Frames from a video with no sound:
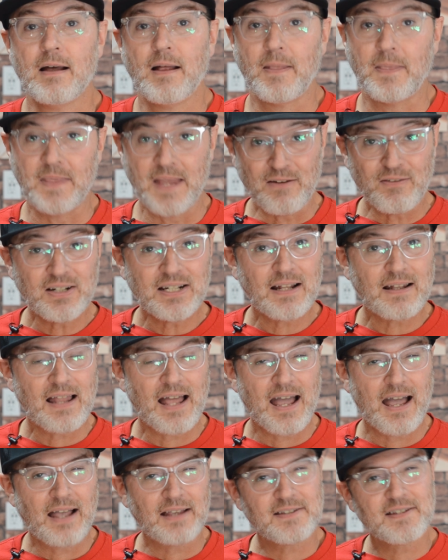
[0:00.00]

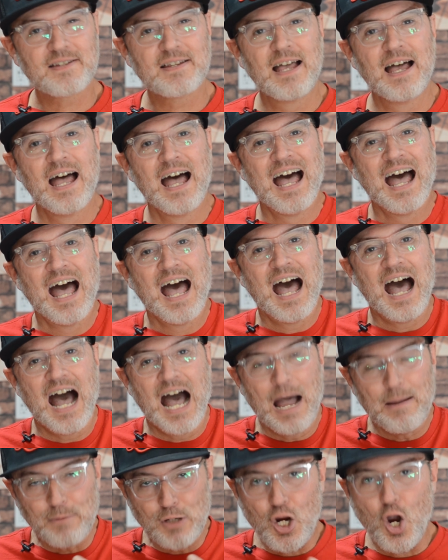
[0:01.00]
Nevertheless,
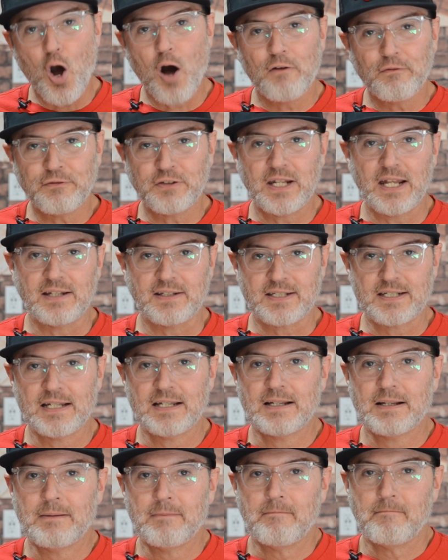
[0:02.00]
I'm confident
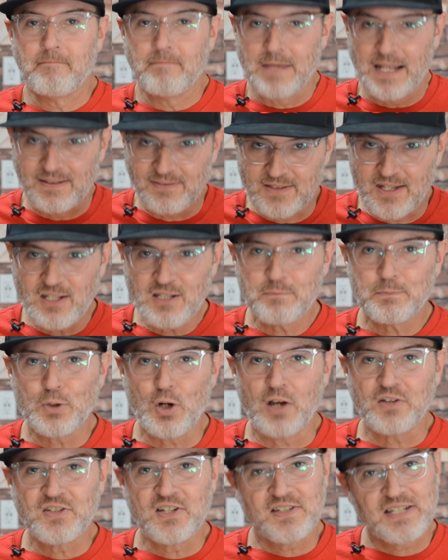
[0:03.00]
that this
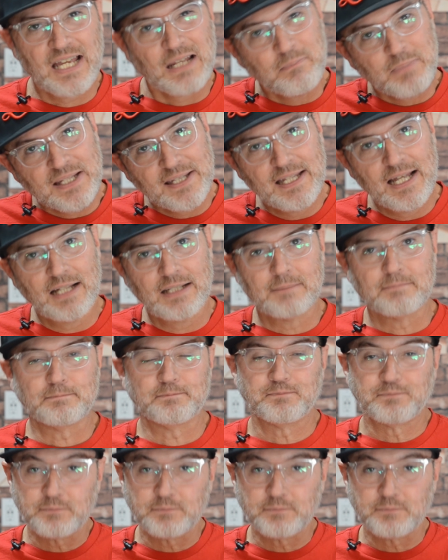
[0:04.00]
process can be done